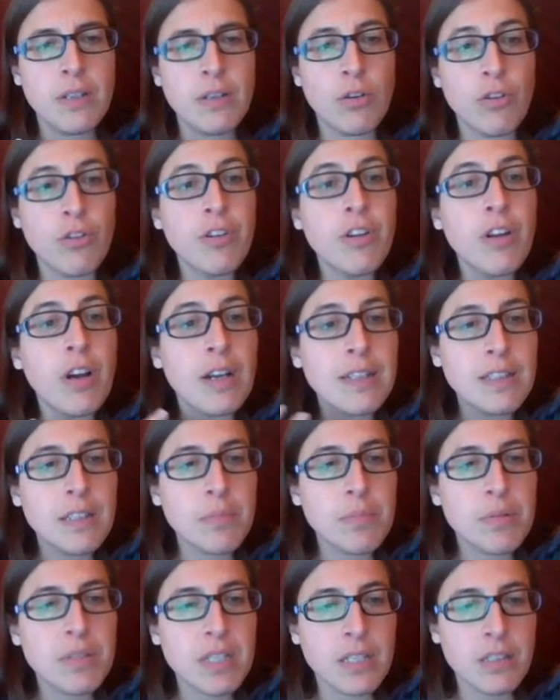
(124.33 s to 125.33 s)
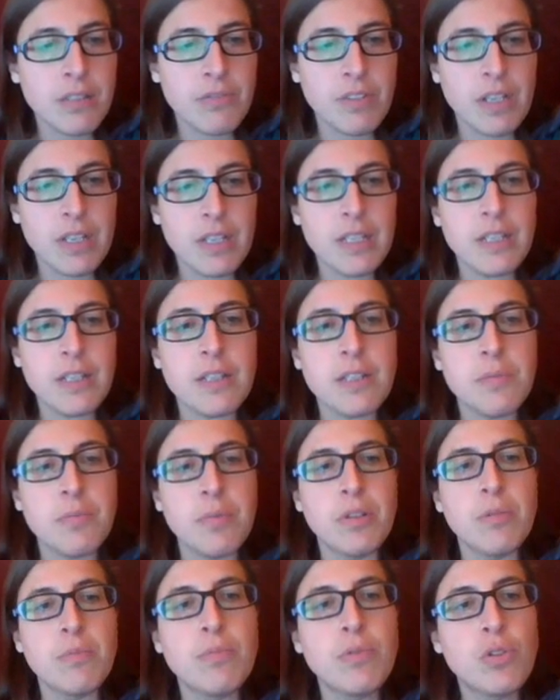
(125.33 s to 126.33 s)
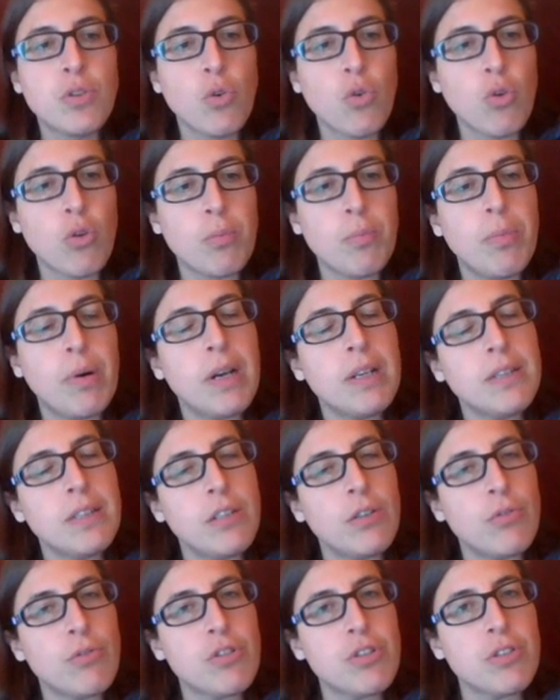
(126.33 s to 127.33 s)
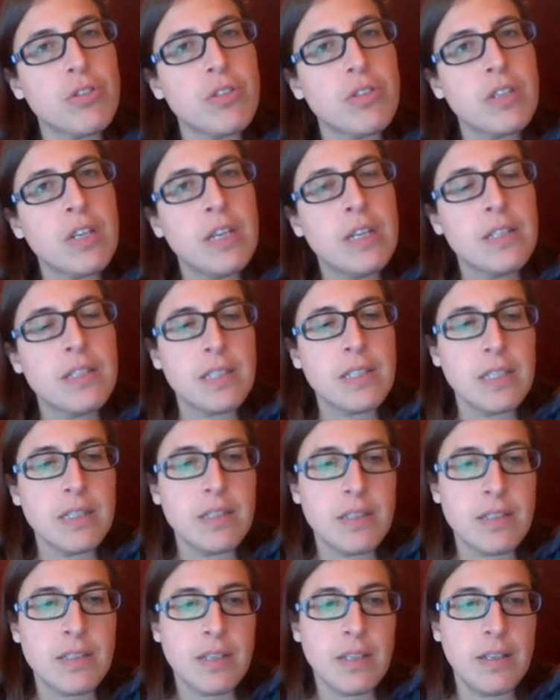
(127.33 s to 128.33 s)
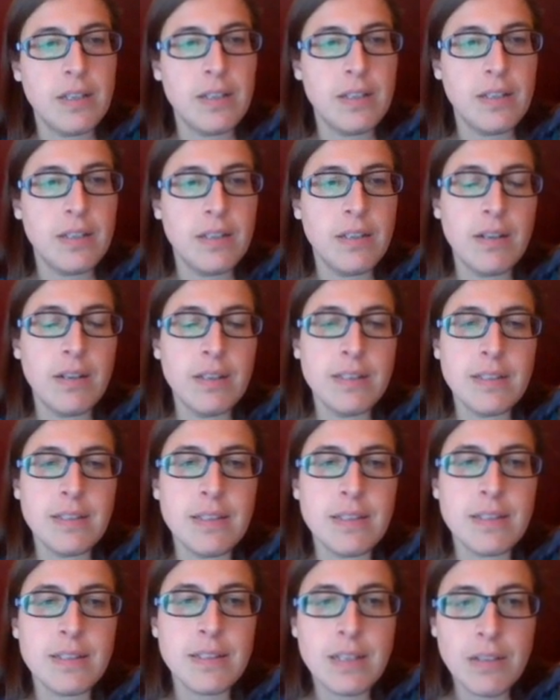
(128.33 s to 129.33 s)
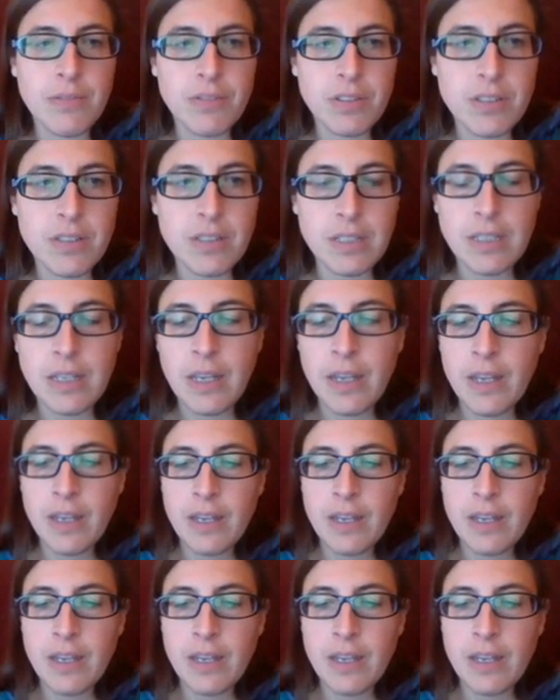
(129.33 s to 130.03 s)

or 90% of that heat has been absorbed by the oceans since 1970.